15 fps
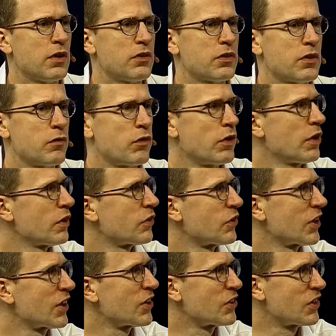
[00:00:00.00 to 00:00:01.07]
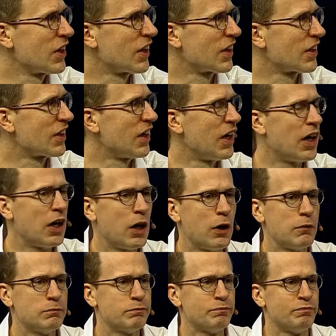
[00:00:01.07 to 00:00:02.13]
a very tricky thing.
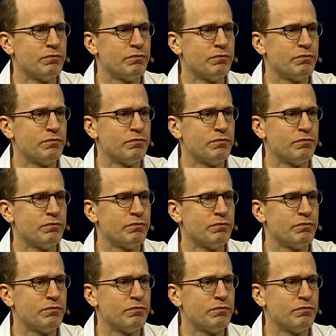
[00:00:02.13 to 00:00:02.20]
Um,